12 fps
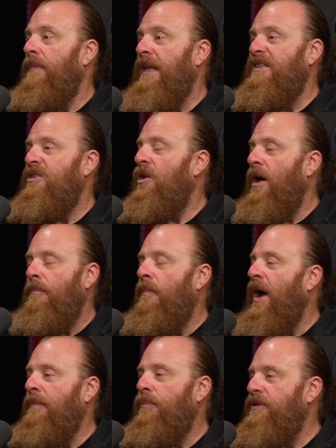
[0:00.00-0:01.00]
It's not
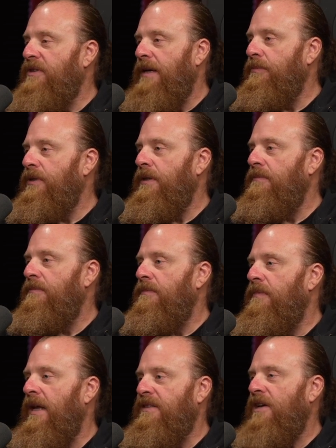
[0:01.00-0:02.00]
my perception.
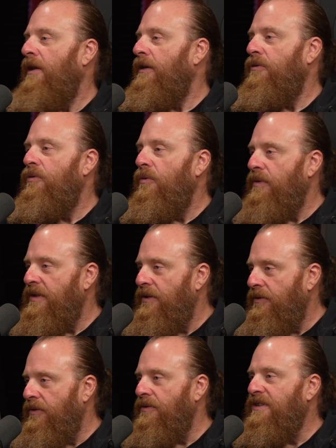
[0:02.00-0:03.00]
It's only true
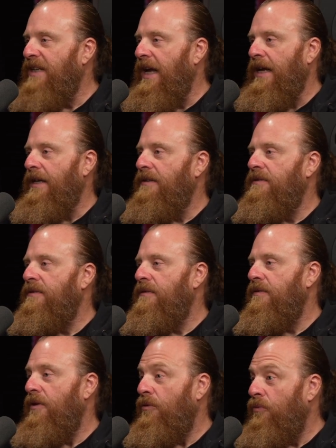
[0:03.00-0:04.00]
until you say it
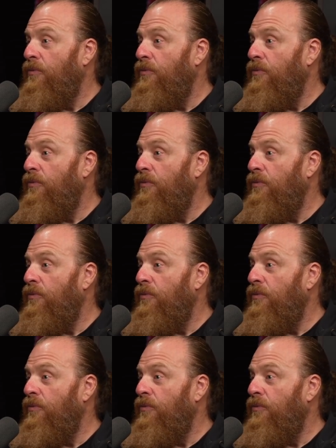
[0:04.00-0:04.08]
is. The